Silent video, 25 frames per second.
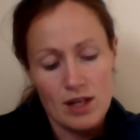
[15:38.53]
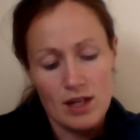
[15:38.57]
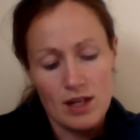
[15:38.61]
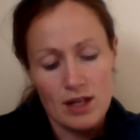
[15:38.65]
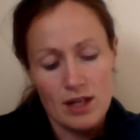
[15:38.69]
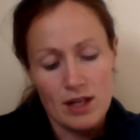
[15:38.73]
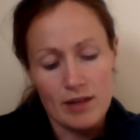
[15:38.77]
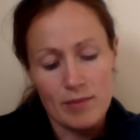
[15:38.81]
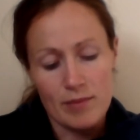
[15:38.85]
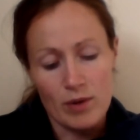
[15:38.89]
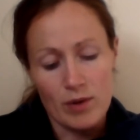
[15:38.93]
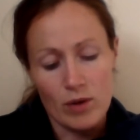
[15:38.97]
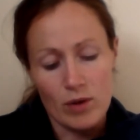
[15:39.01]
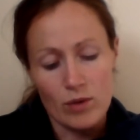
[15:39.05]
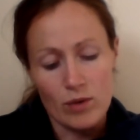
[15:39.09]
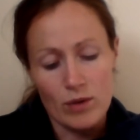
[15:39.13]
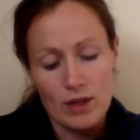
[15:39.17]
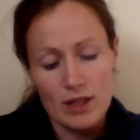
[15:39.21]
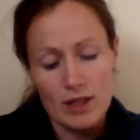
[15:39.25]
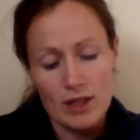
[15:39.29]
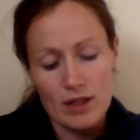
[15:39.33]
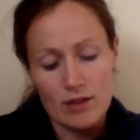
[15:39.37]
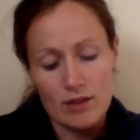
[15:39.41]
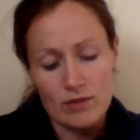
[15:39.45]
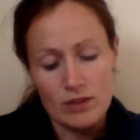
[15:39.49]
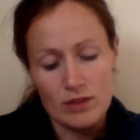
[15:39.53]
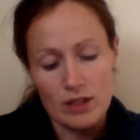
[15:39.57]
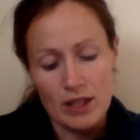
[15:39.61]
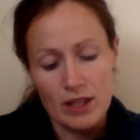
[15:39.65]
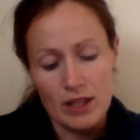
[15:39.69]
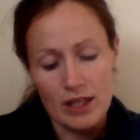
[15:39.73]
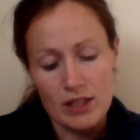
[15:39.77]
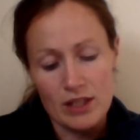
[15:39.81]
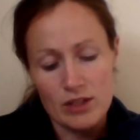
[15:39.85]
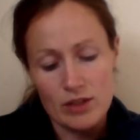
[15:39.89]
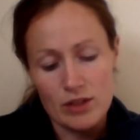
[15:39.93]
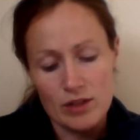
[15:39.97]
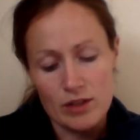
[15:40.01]
I am only of the
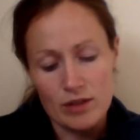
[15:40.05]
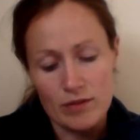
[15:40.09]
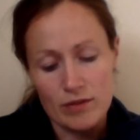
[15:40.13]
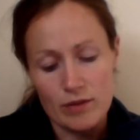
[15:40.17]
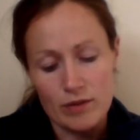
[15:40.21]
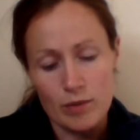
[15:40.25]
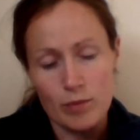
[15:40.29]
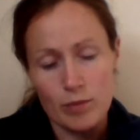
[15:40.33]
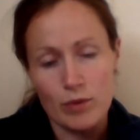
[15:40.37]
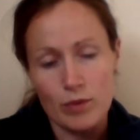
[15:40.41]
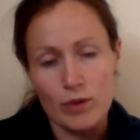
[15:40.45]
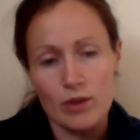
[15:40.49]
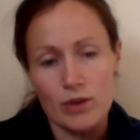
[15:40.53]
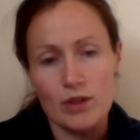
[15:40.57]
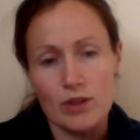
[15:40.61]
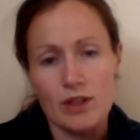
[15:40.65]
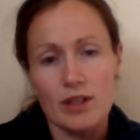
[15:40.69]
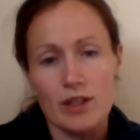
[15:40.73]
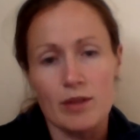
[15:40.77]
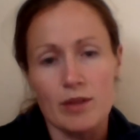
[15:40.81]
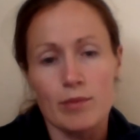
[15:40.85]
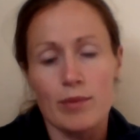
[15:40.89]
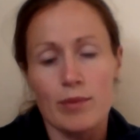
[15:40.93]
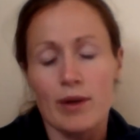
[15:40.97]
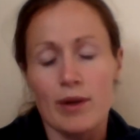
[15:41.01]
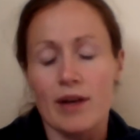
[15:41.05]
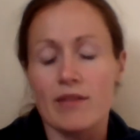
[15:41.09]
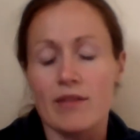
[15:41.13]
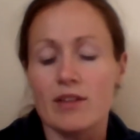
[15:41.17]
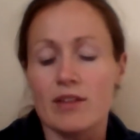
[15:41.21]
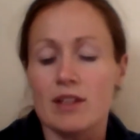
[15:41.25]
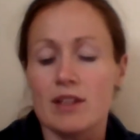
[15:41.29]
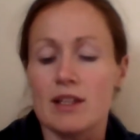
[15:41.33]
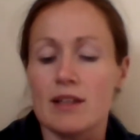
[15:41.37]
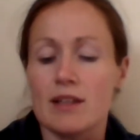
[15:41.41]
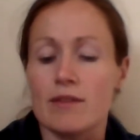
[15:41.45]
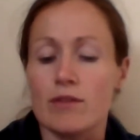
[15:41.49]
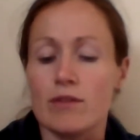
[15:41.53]
nature of the pure and
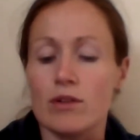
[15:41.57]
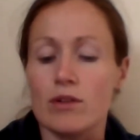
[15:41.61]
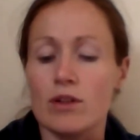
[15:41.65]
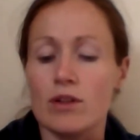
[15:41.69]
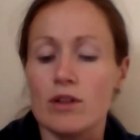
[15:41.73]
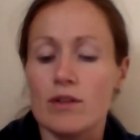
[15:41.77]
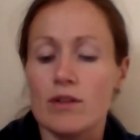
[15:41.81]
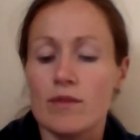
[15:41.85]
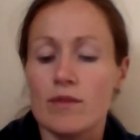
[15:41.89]
perfectly full.